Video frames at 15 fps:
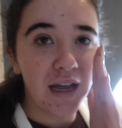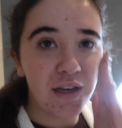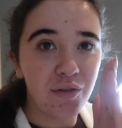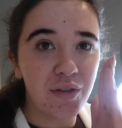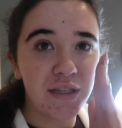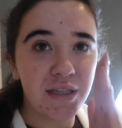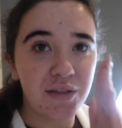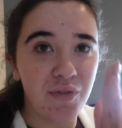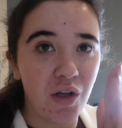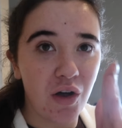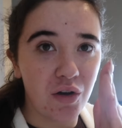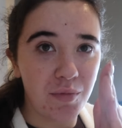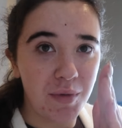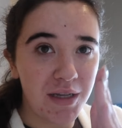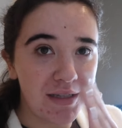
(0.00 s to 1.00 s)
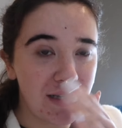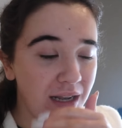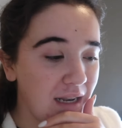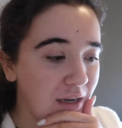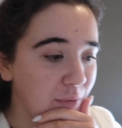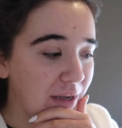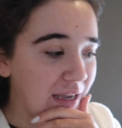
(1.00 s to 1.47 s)
I know this is Vlogmas and
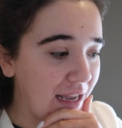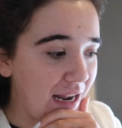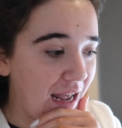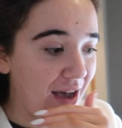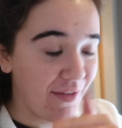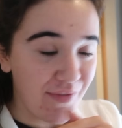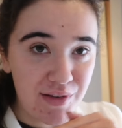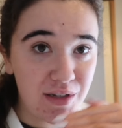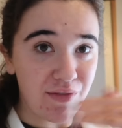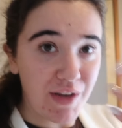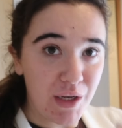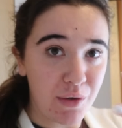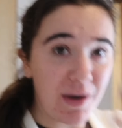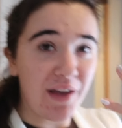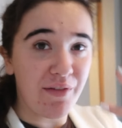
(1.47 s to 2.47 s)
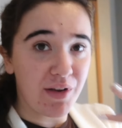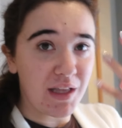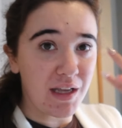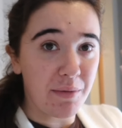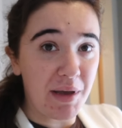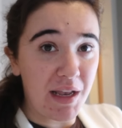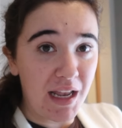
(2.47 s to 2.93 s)
I know I kind of have to video
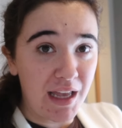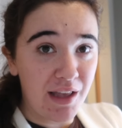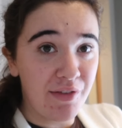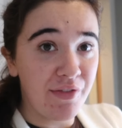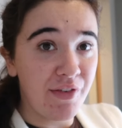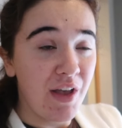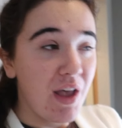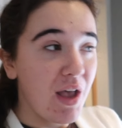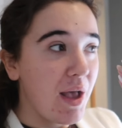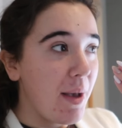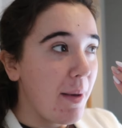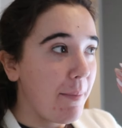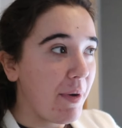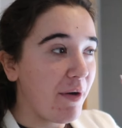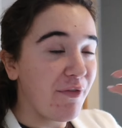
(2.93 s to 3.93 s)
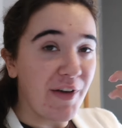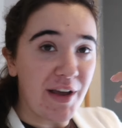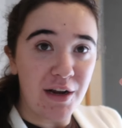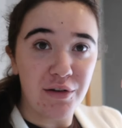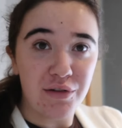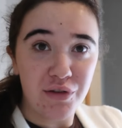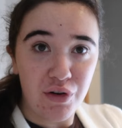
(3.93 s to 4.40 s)
everything in my life, but
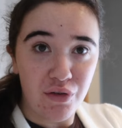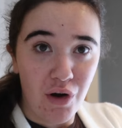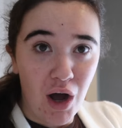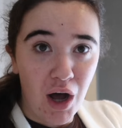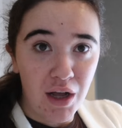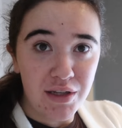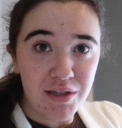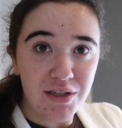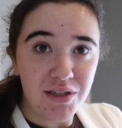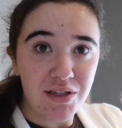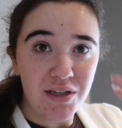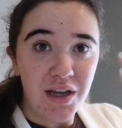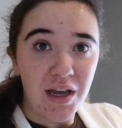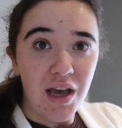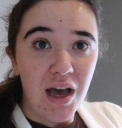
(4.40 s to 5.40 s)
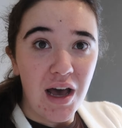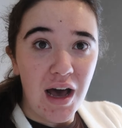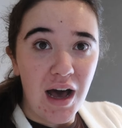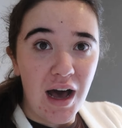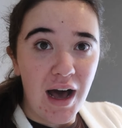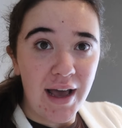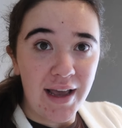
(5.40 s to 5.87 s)
fingers crossed
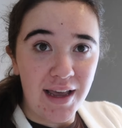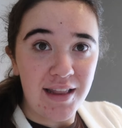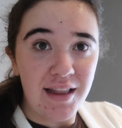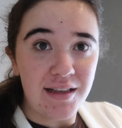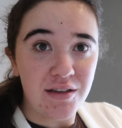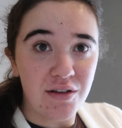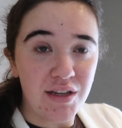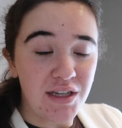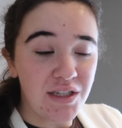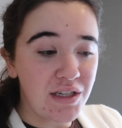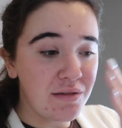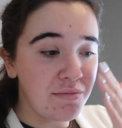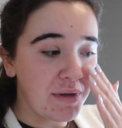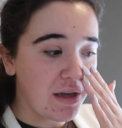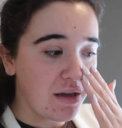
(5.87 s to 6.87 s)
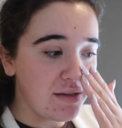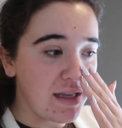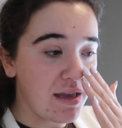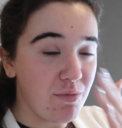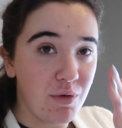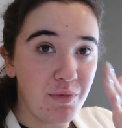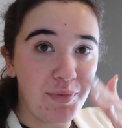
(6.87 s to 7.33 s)
I get this audition because
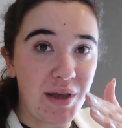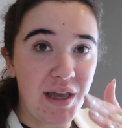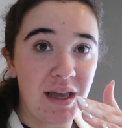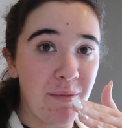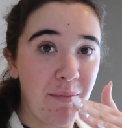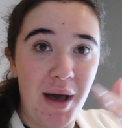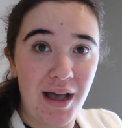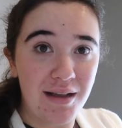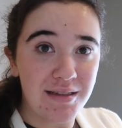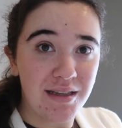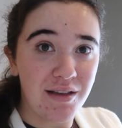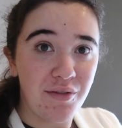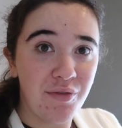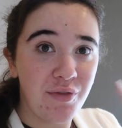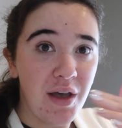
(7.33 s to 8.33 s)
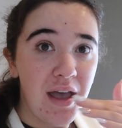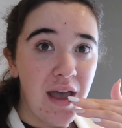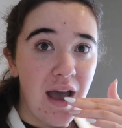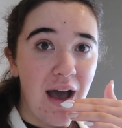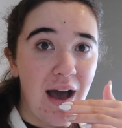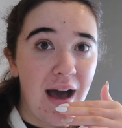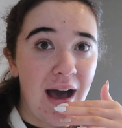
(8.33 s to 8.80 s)
it would be massive
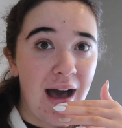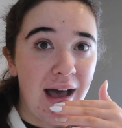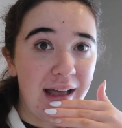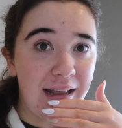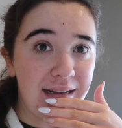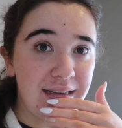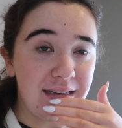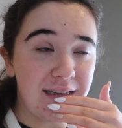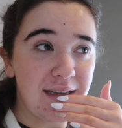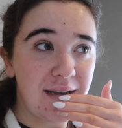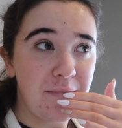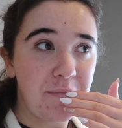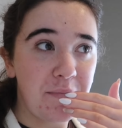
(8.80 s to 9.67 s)
and